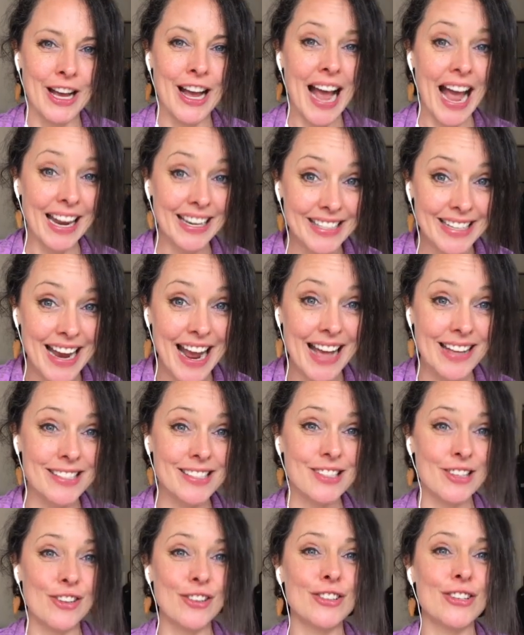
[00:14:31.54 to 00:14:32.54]
And
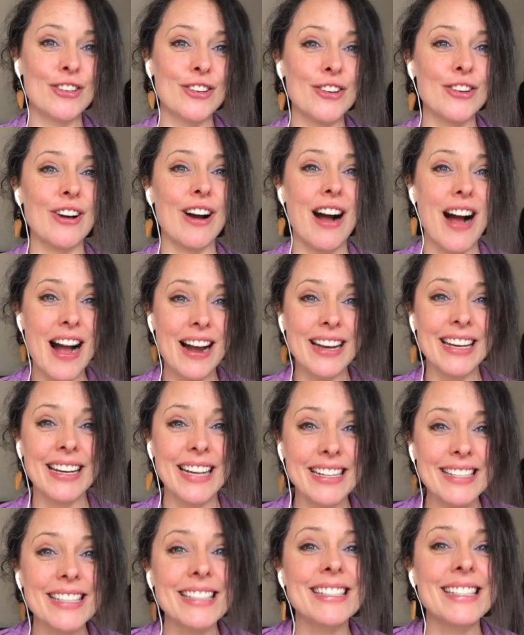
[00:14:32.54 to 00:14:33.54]
yes, you too are
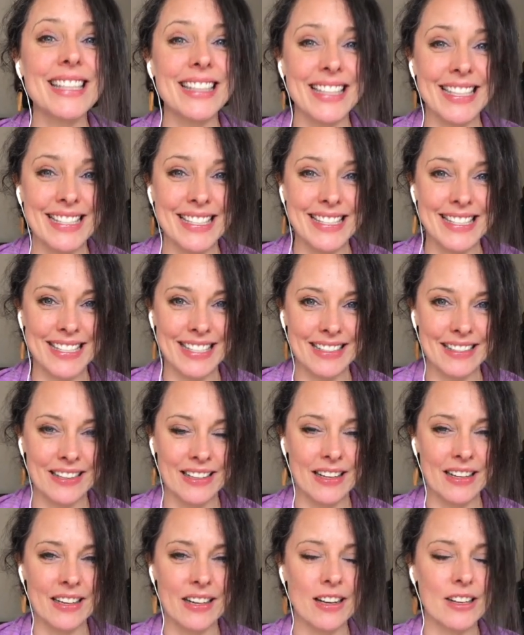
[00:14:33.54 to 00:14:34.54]
connected to this.
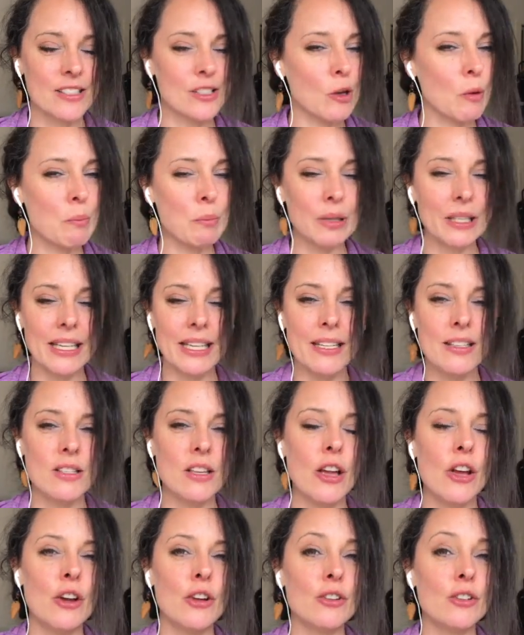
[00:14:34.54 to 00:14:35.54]
So please
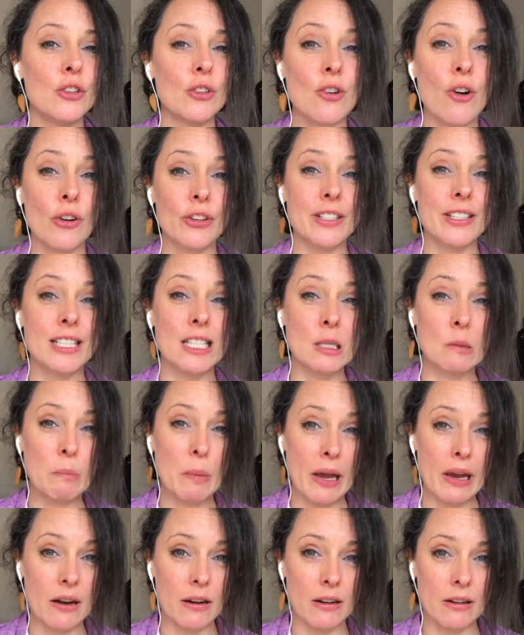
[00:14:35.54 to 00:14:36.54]
do not
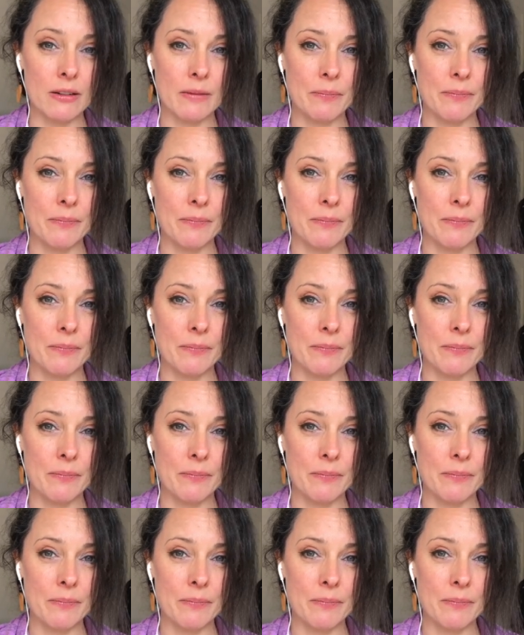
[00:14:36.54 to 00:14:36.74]
despair.